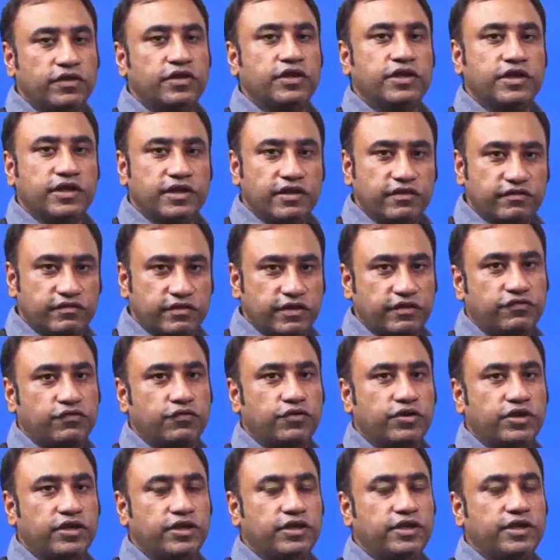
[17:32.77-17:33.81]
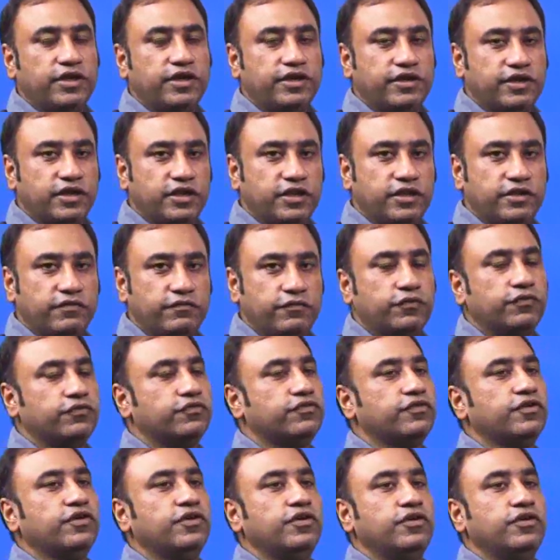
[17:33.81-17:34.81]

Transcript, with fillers: Yes, they should eat healthy foods.